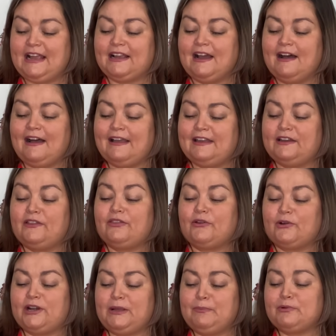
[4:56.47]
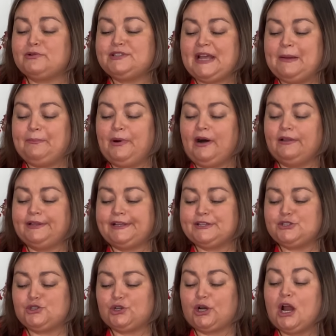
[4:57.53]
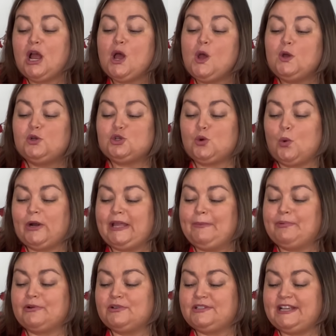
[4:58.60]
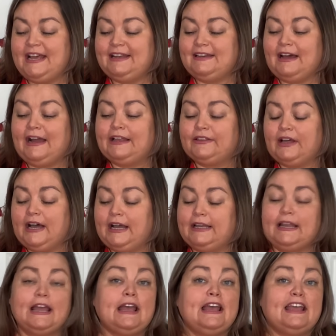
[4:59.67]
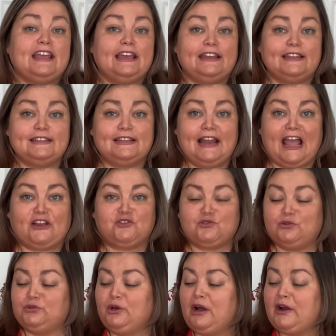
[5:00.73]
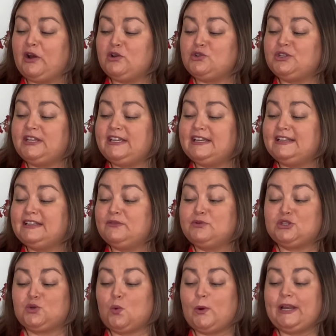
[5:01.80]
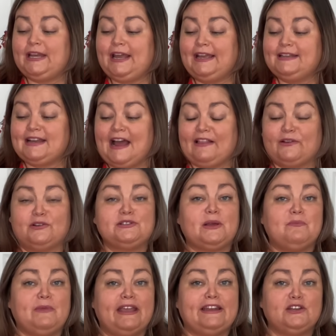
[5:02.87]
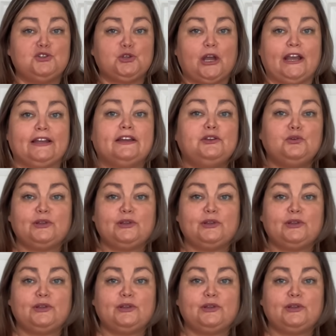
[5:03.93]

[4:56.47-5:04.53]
cotton, 30 30% polyester, 20% nylon. It is an extra large and it was $29 made in China. You